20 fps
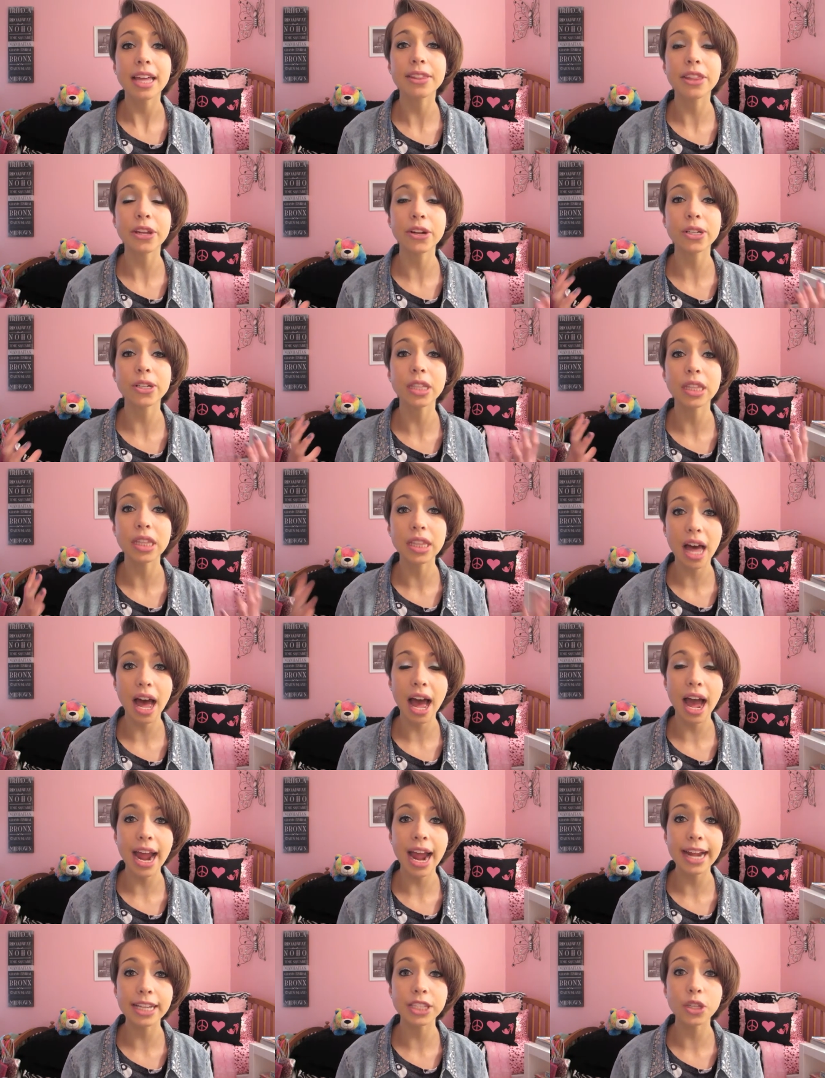their
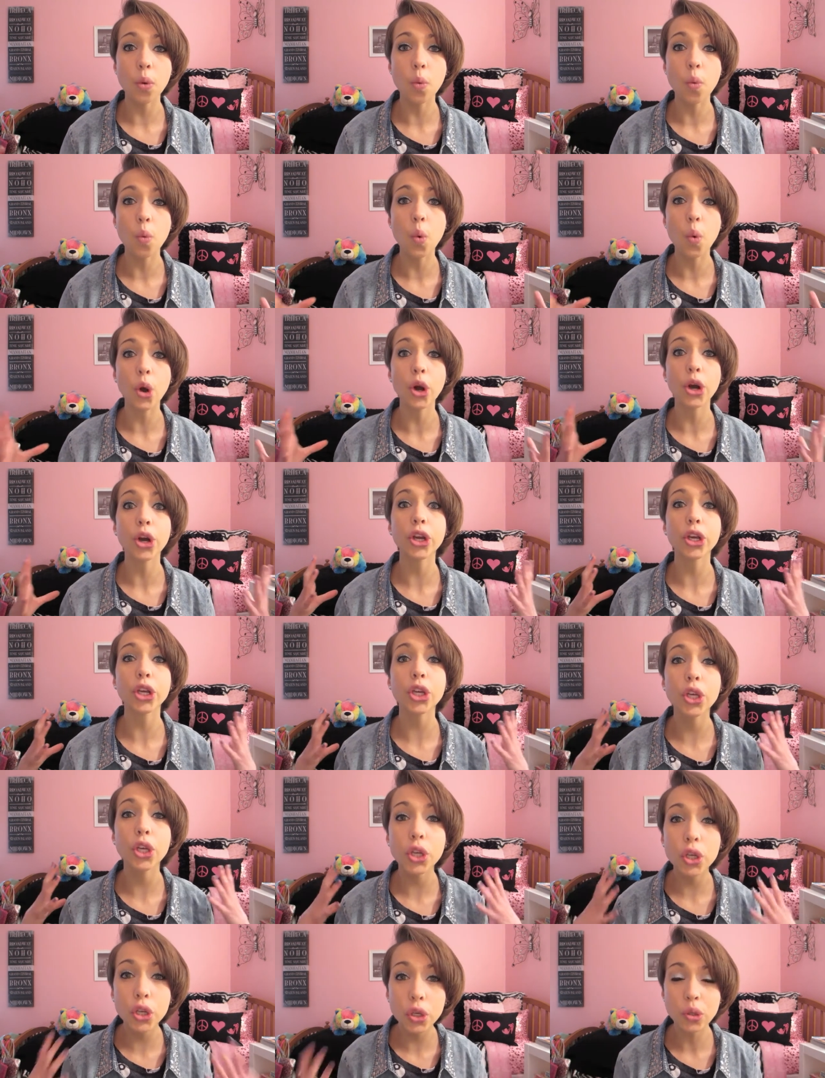lines were
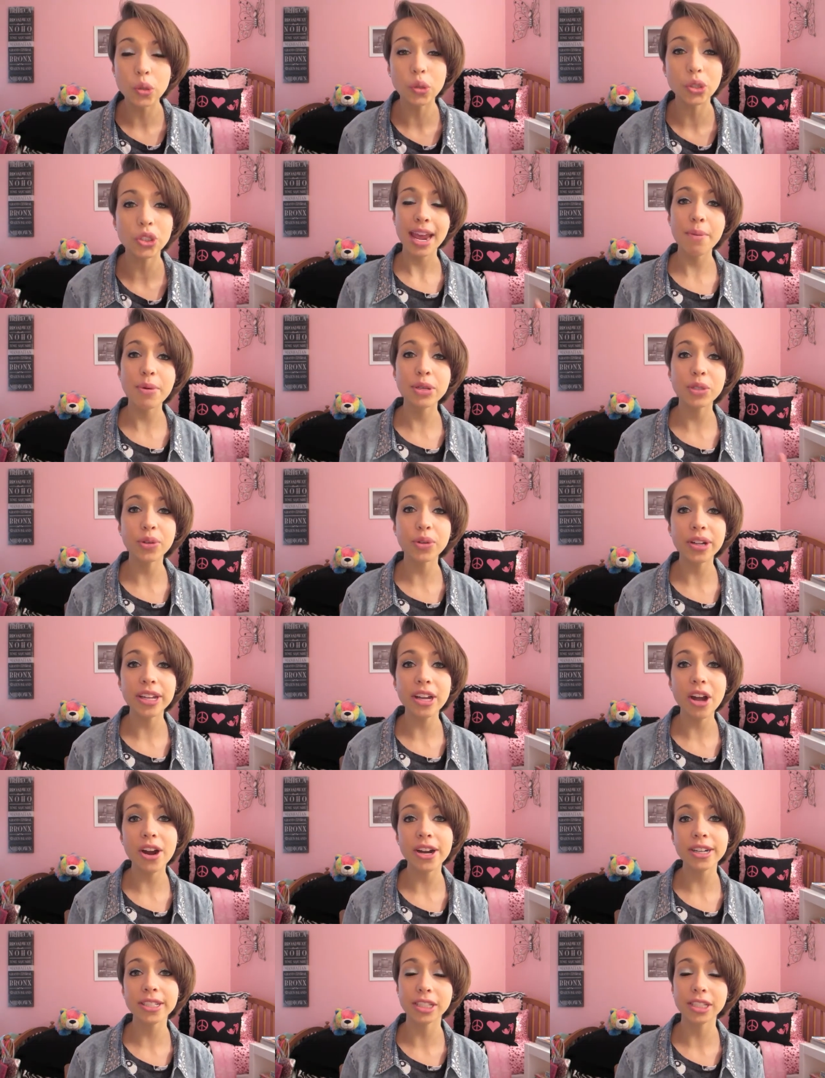huge. It was really hard